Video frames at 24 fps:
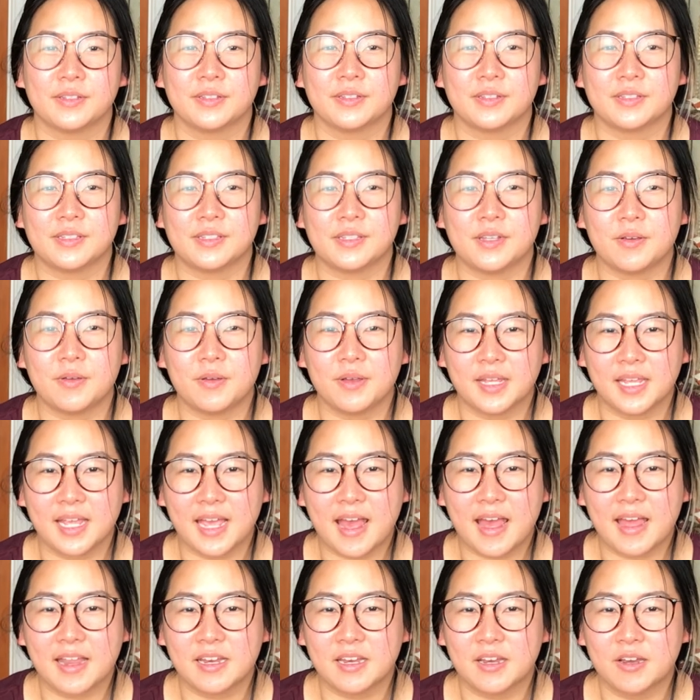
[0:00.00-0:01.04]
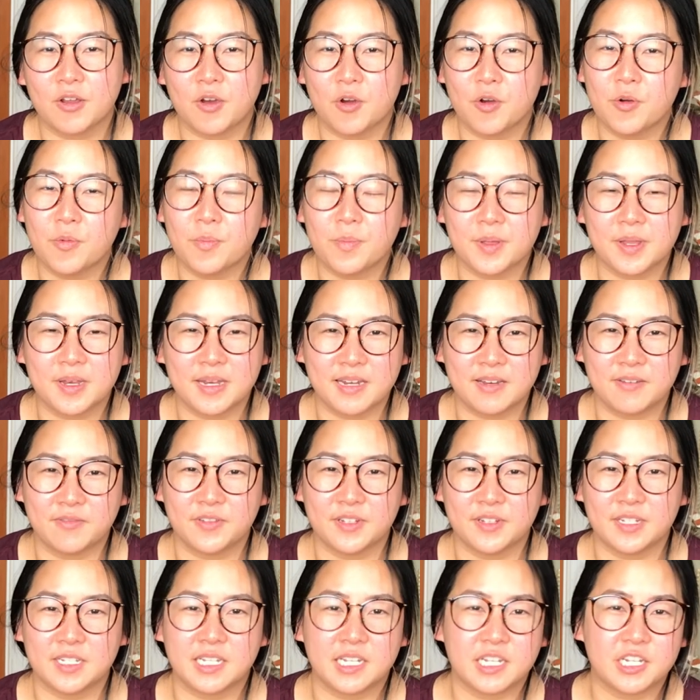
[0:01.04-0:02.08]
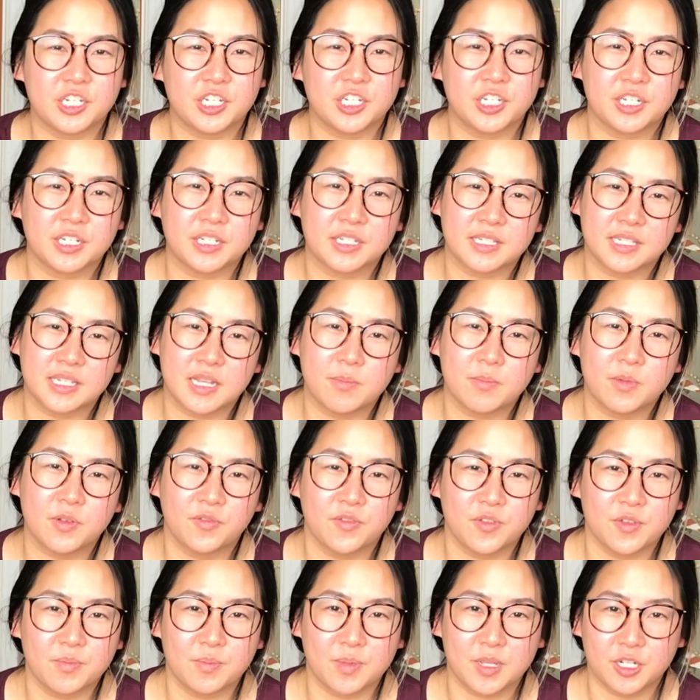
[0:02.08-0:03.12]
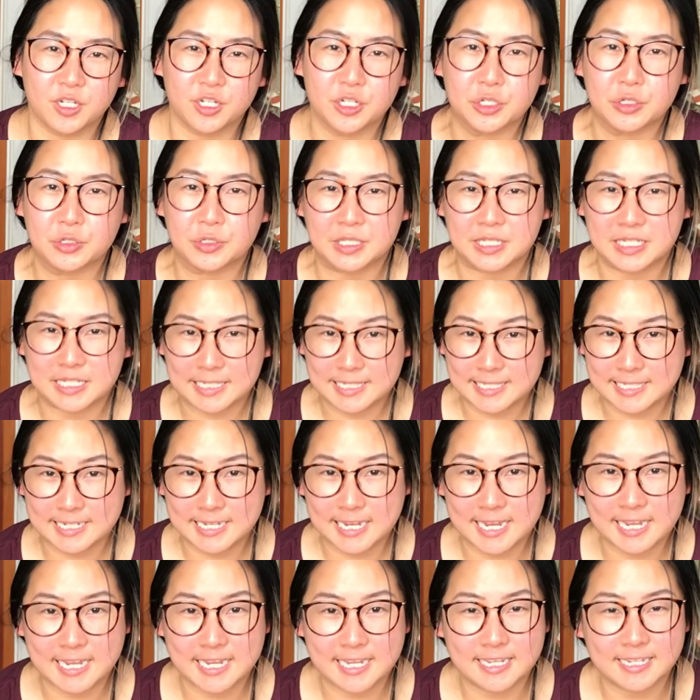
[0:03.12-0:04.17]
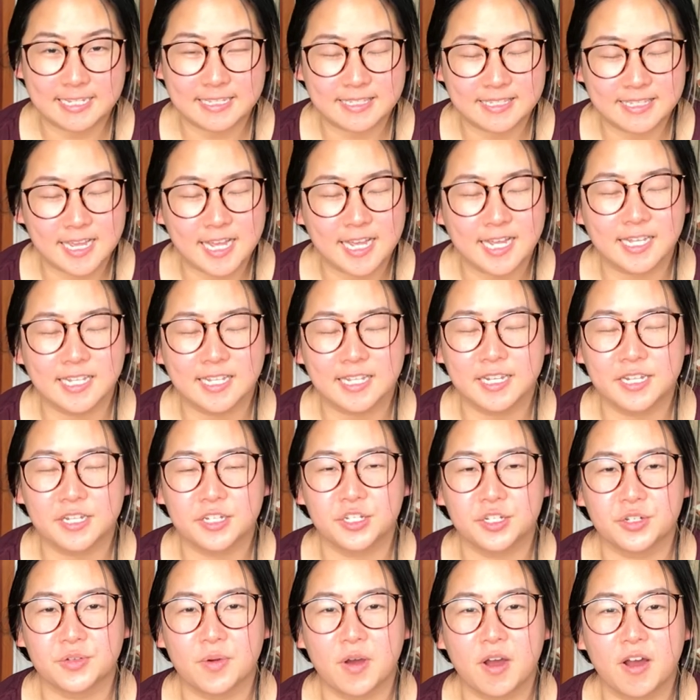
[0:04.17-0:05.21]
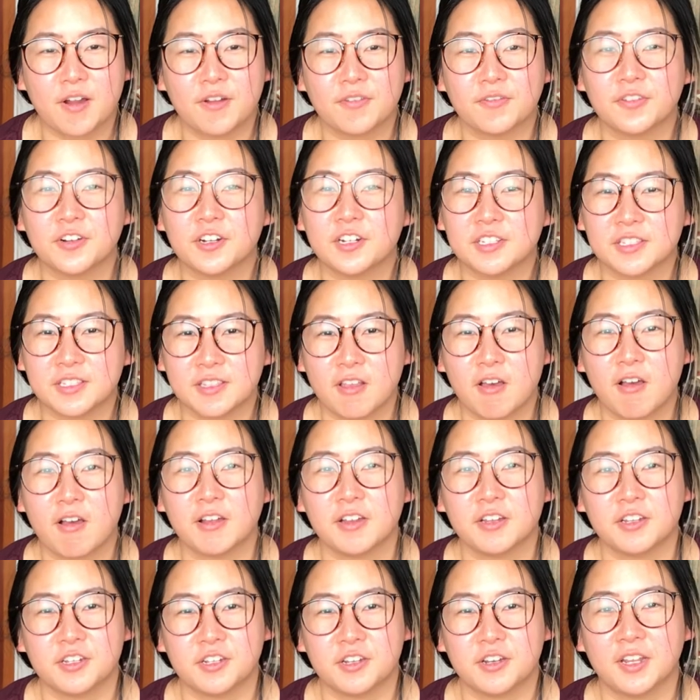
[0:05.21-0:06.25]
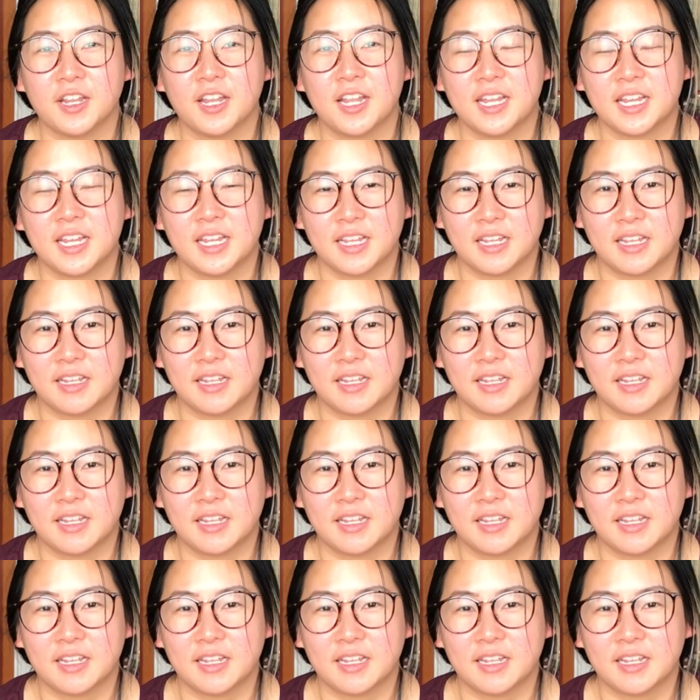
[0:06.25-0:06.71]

So again, an open invitation. Some of you may choose to stay exactly as you are for as long as you'd like.